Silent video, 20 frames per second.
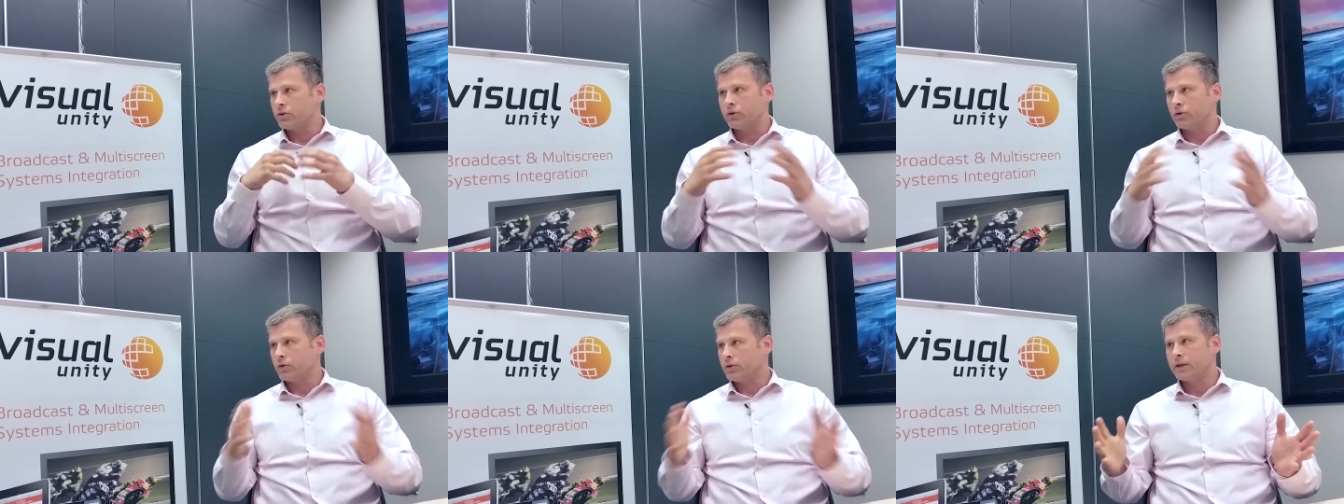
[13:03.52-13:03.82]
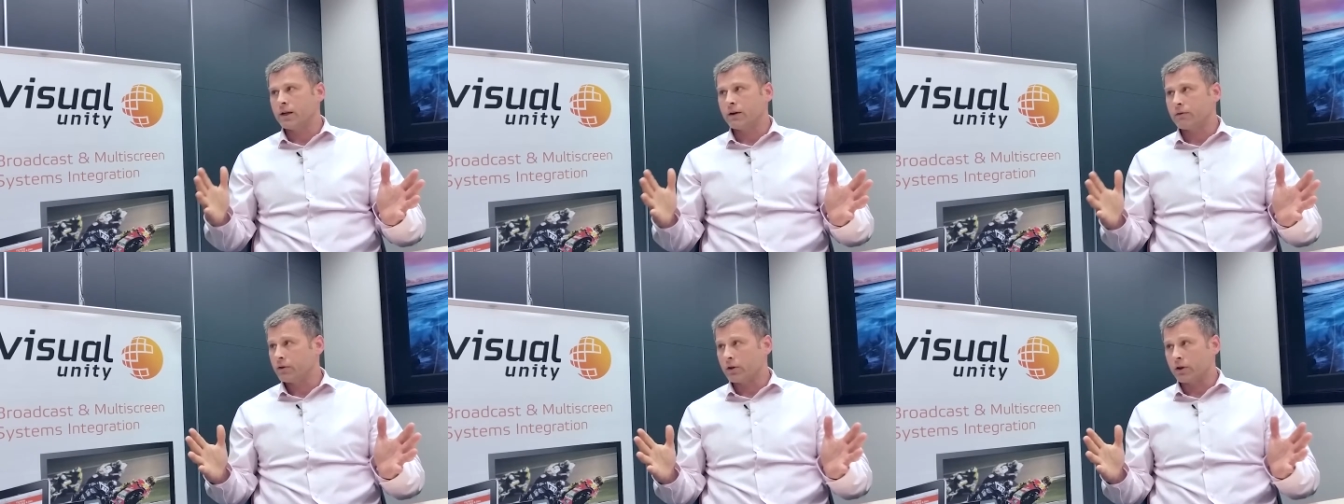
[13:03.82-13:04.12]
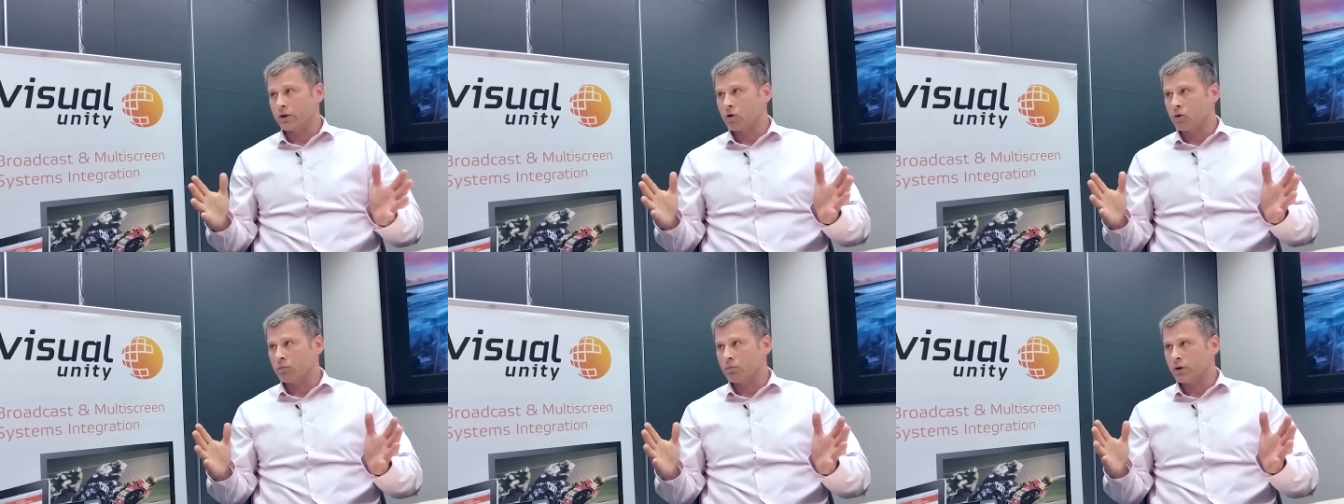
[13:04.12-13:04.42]
you're
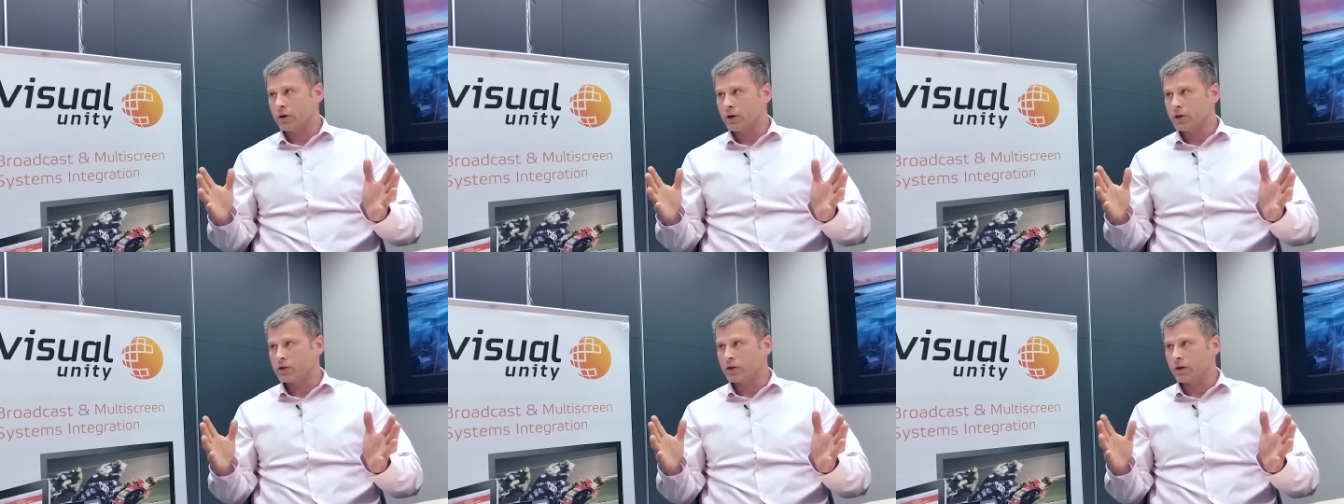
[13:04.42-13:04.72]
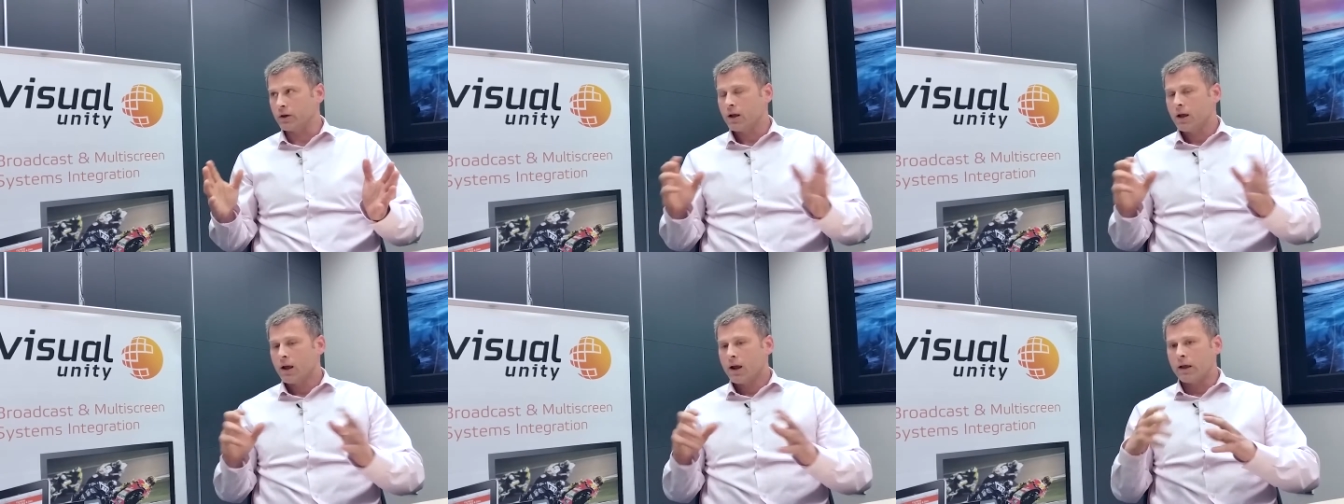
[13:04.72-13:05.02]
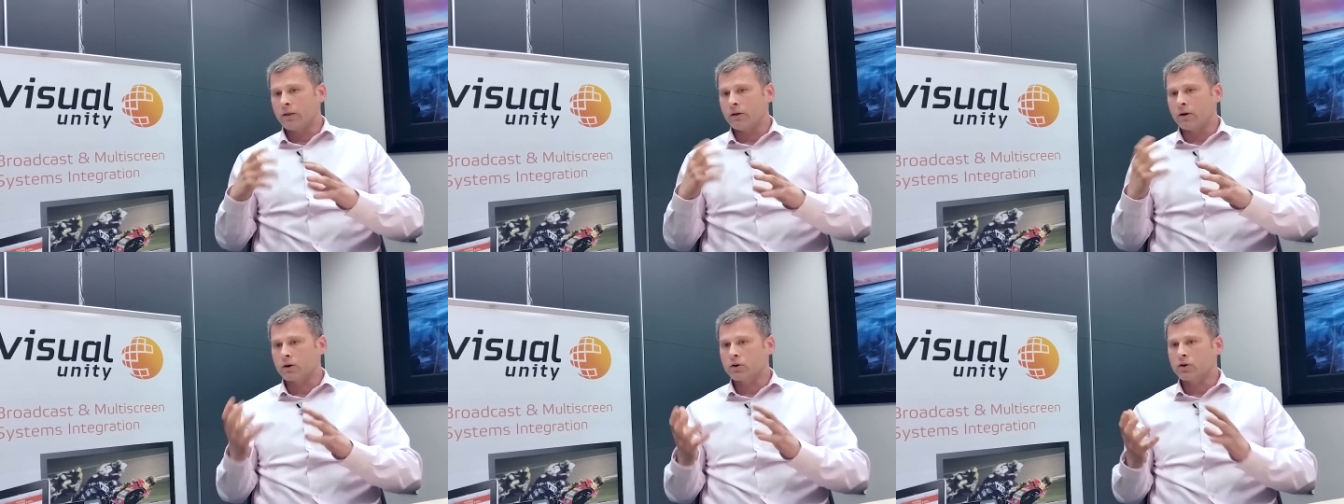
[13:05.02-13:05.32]
definitely a corporation.
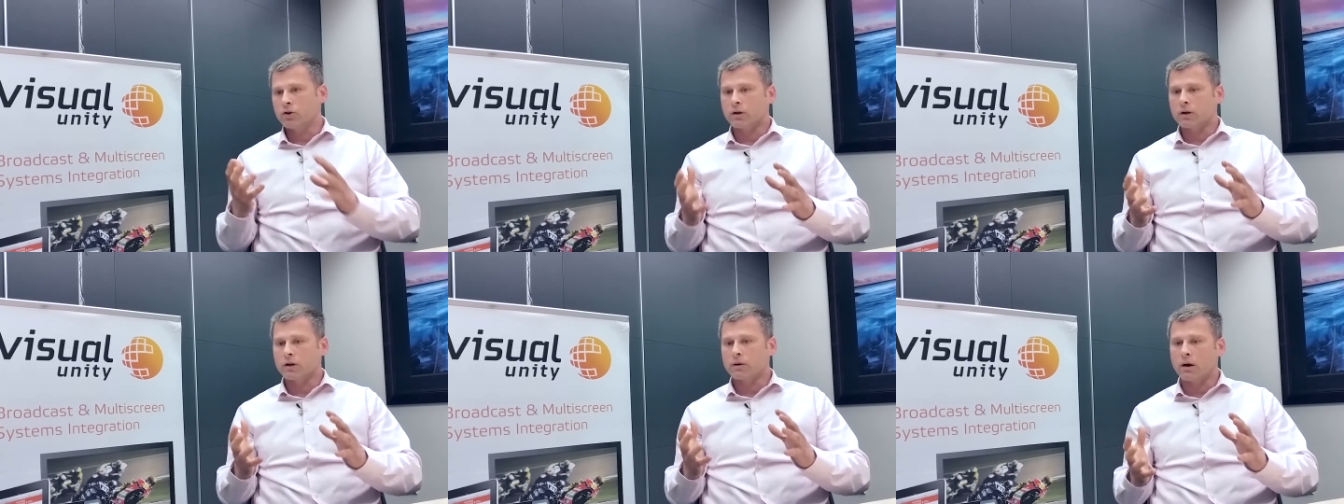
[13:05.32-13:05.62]
And